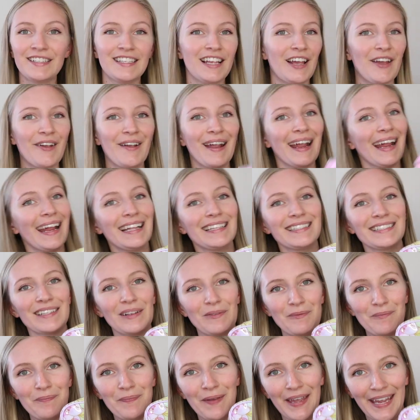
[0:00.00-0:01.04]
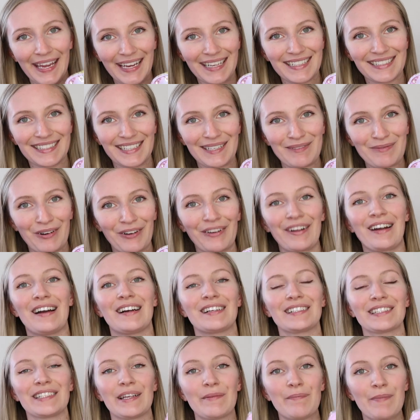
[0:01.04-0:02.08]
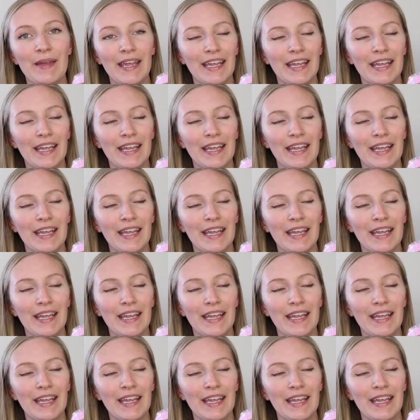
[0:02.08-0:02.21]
So it's Pixi products.